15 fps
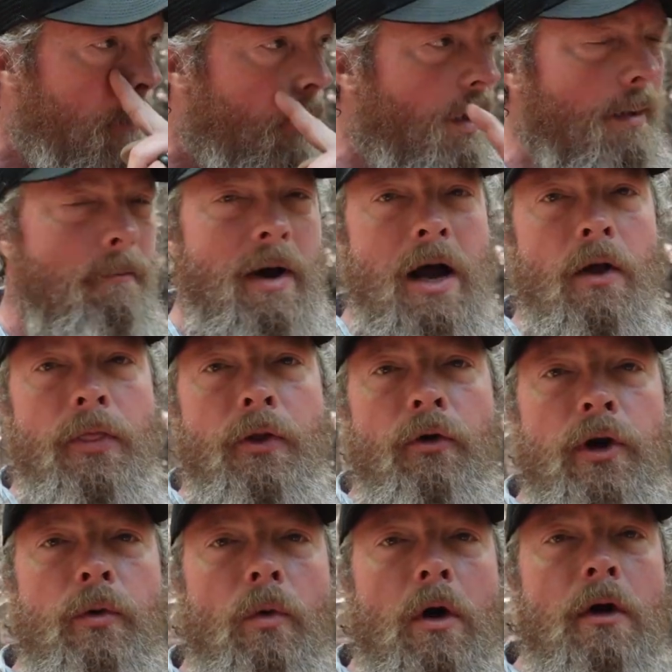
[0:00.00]
We're at mile
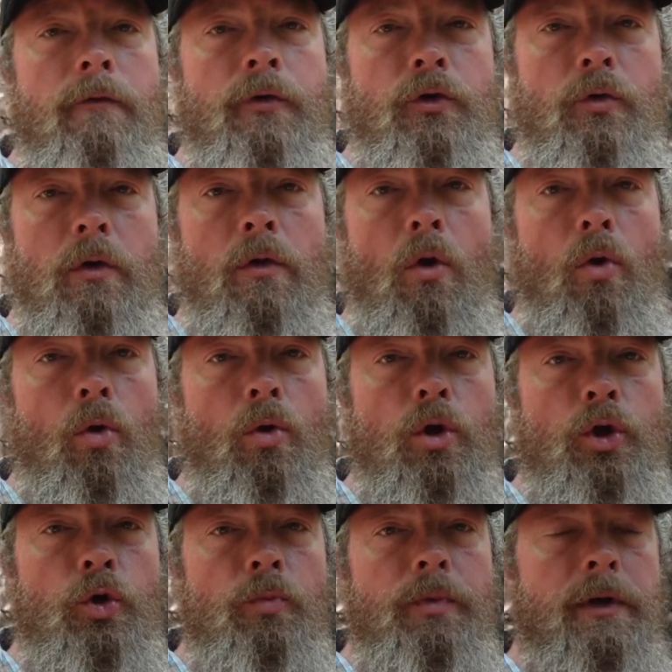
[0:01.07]
31 if you're doing the whole
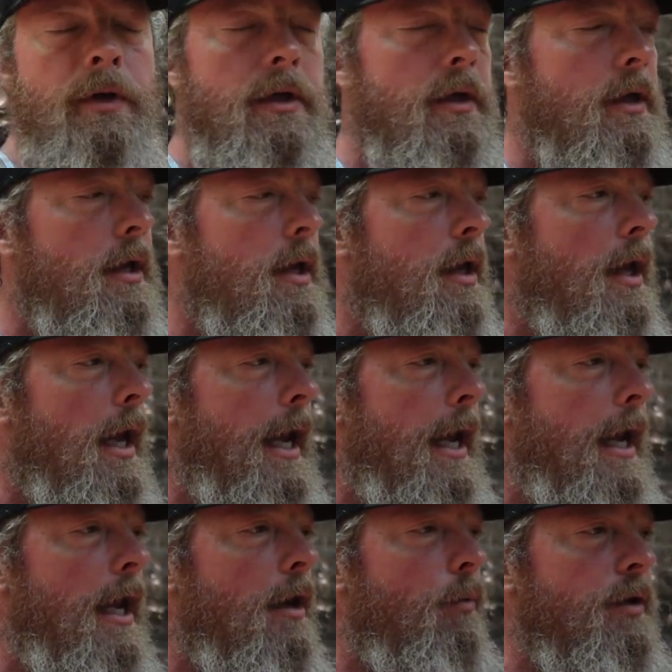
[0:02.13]
loop.
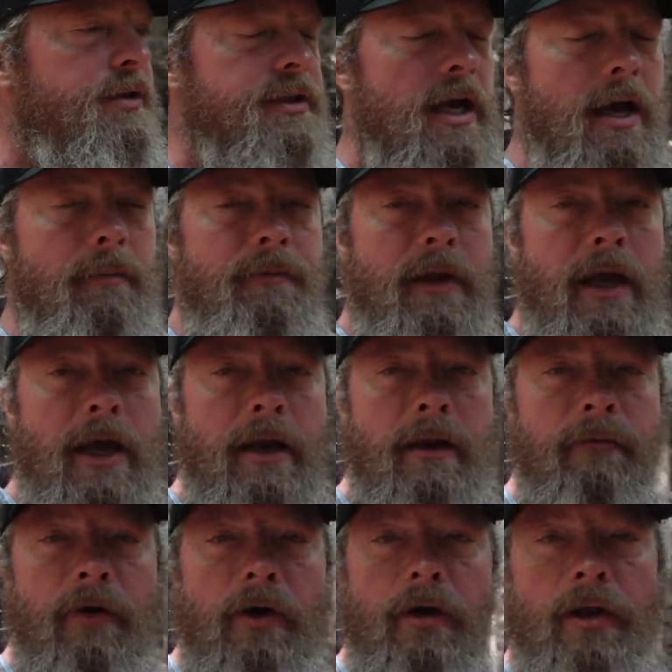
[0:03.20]
And we stopped at
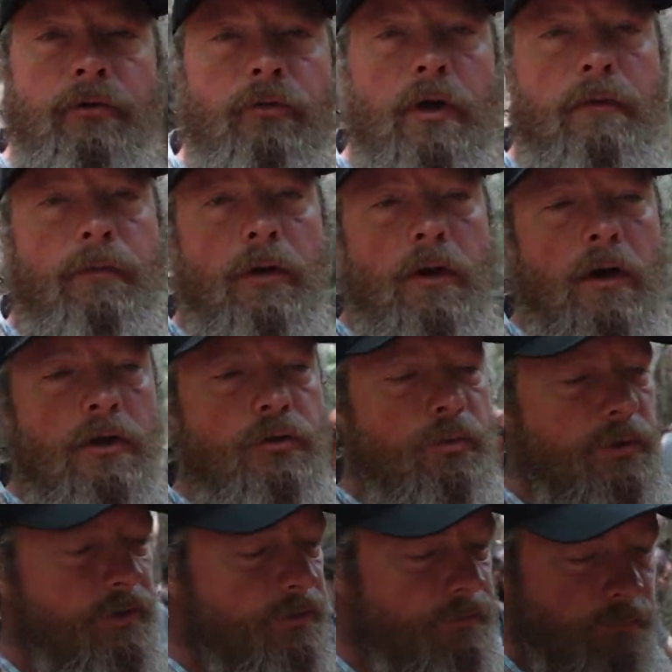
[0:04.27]
a very nice creek for lunch.
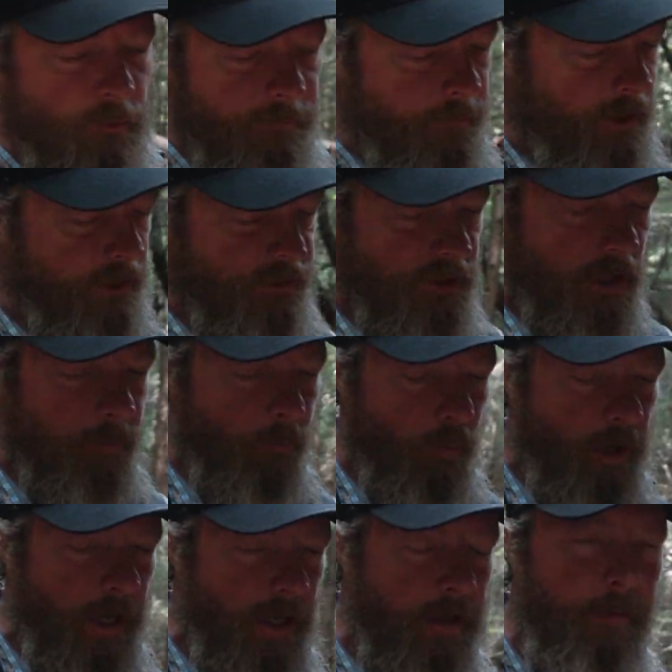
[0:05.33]
We're just, we're finished up,
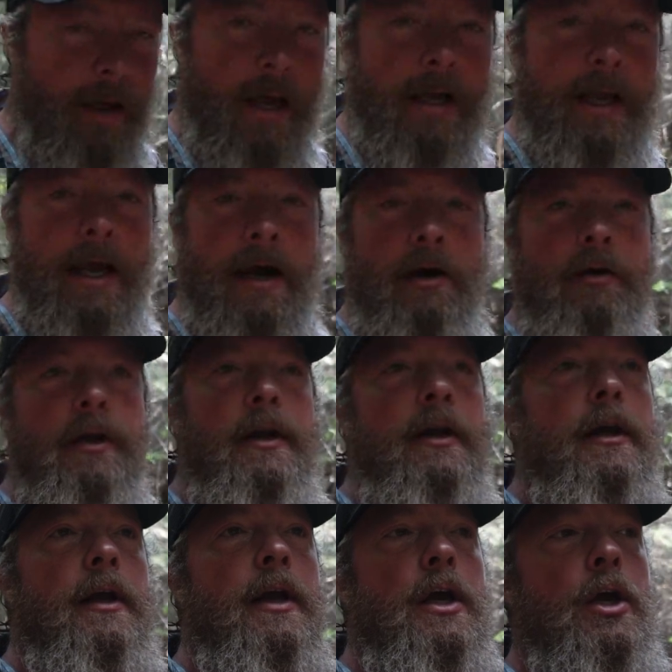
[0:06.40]
we're heading back out.
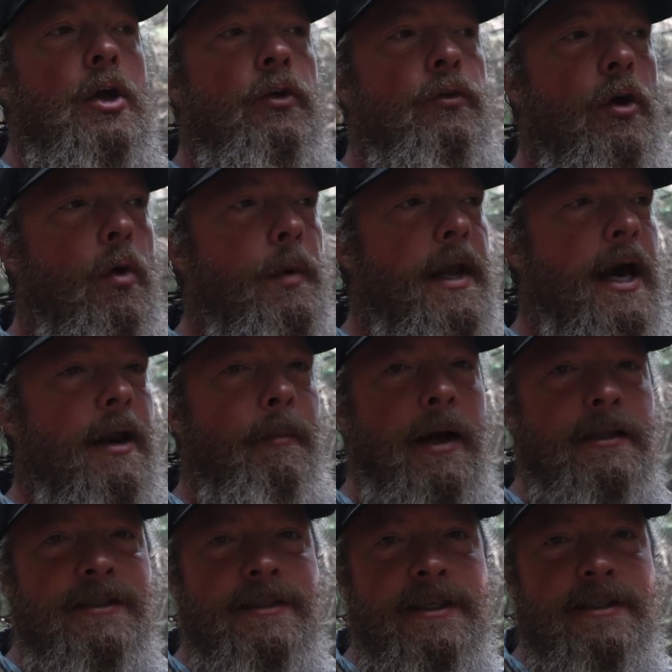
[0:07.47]
So we got
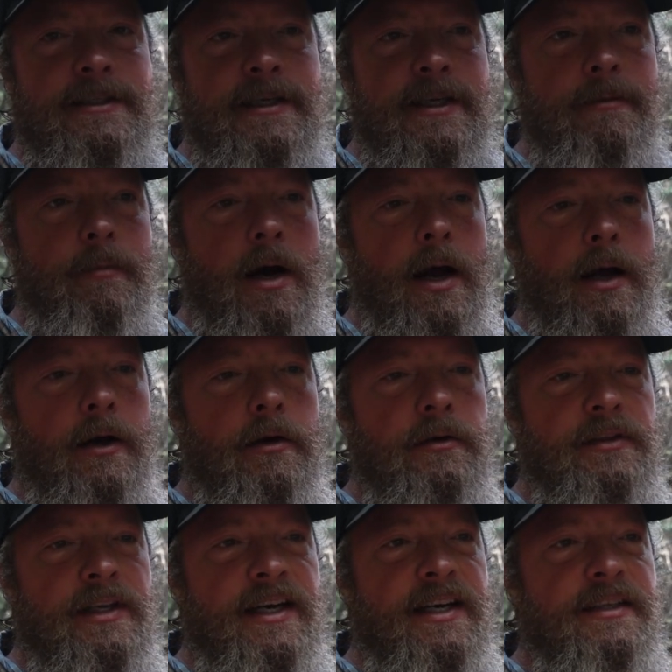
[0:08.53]
about 16
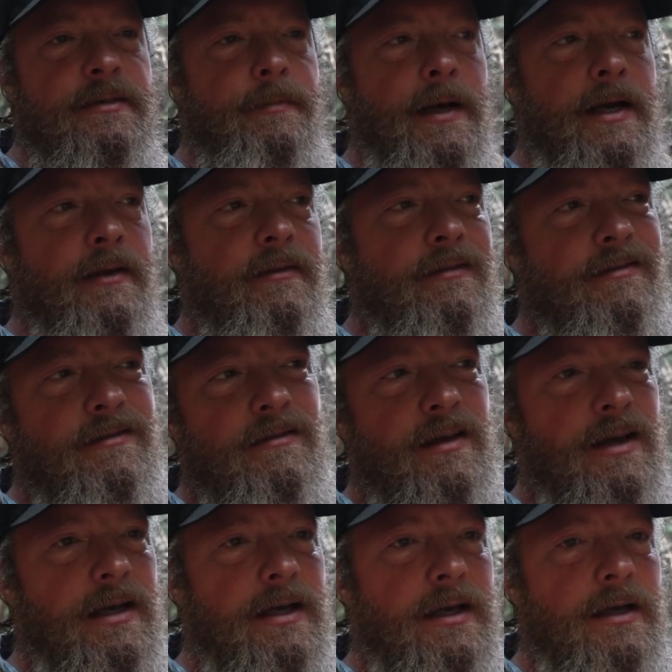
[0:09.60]
miles and it is about
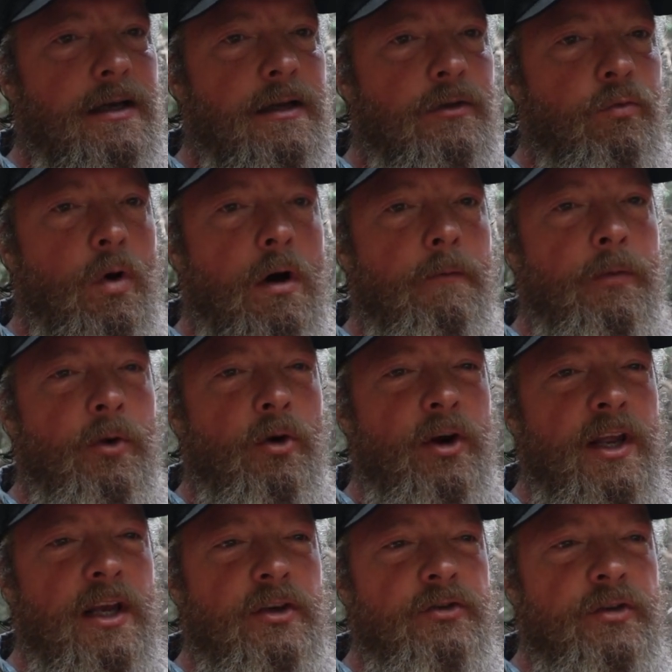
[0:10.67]

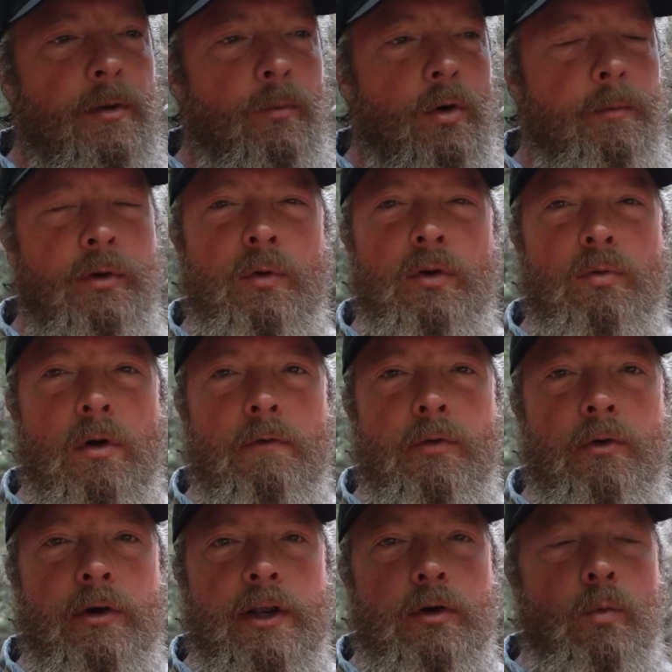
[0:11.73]
12.30ish, uh, somewhere between
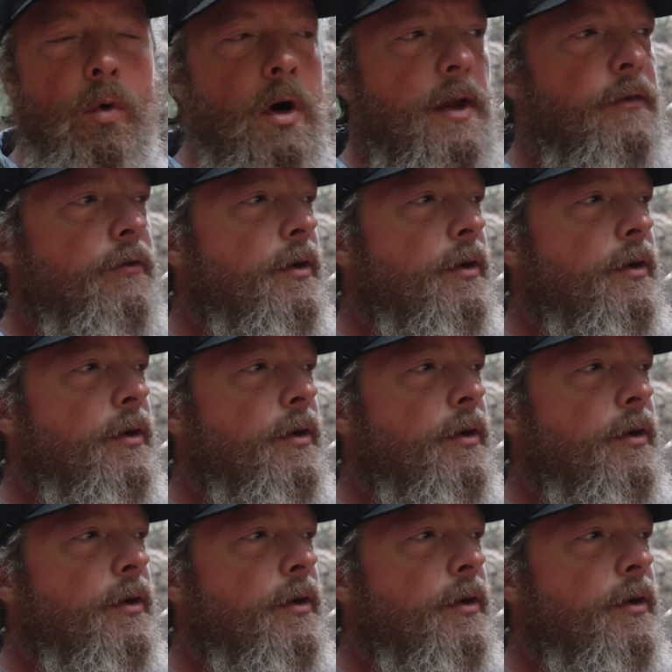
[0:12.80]
12.30 and 1.